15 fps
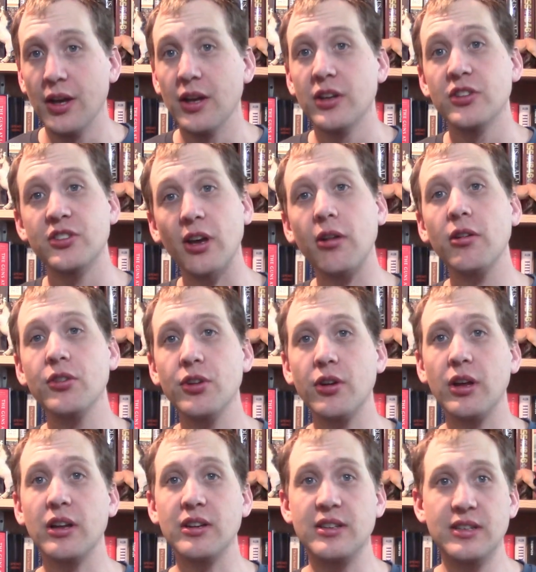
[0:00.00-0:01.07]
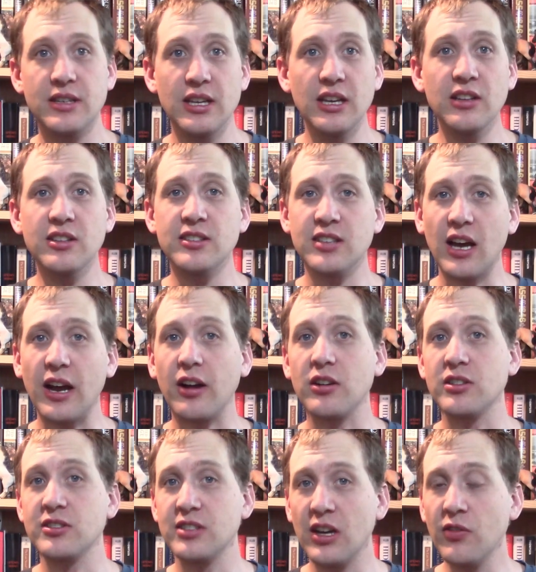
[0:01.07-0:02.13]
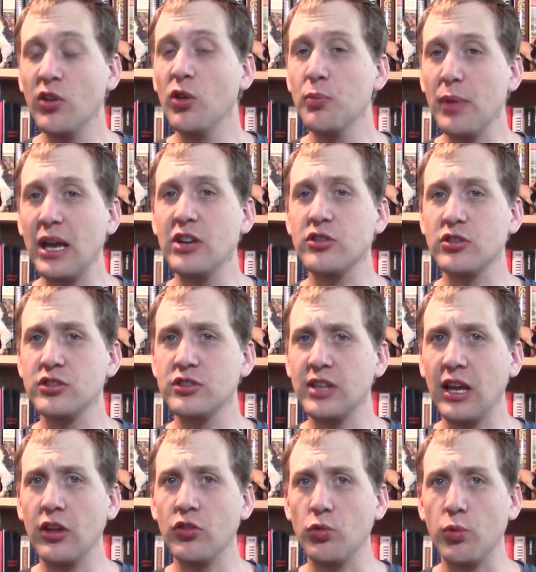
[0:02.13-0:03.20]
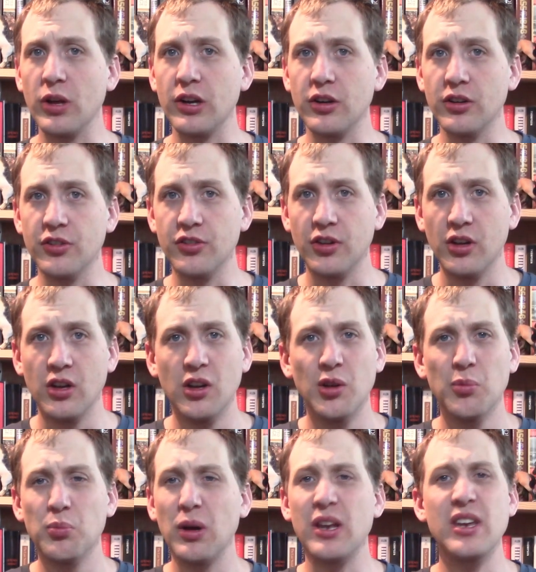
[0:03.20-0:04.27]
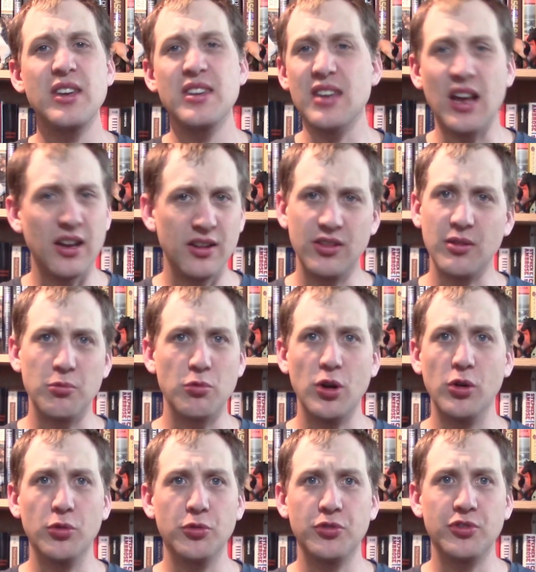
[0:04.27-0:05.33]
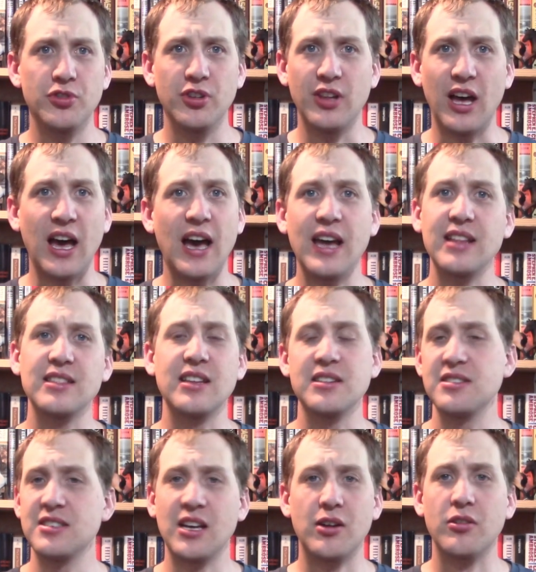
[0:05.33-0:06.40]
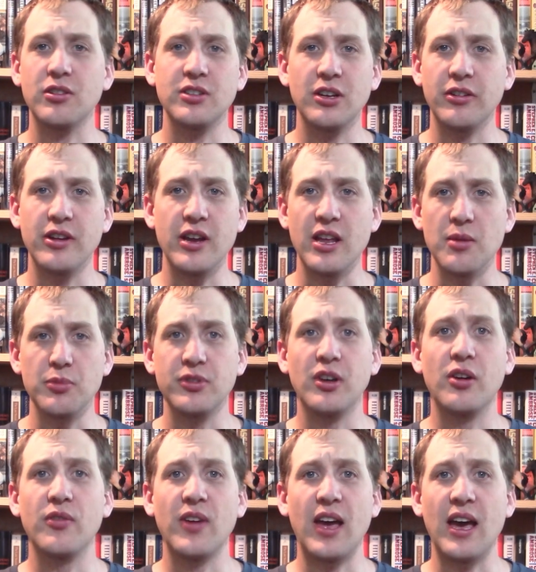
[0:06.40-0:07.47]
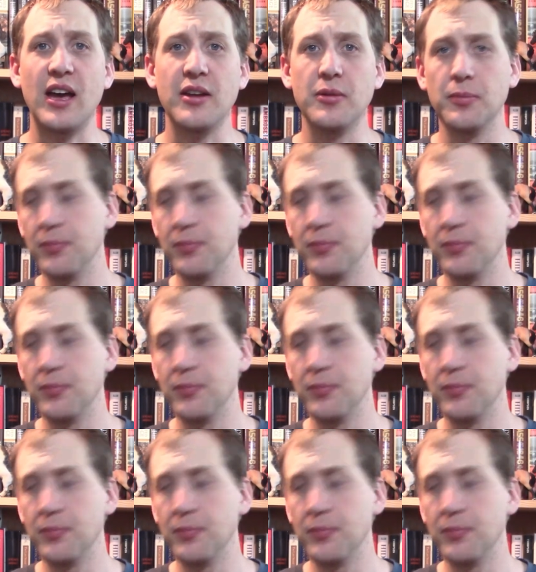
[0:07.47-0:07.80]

Secretariat did sire several major stakes winners, but none of them rose to the height that Secretariat himself had.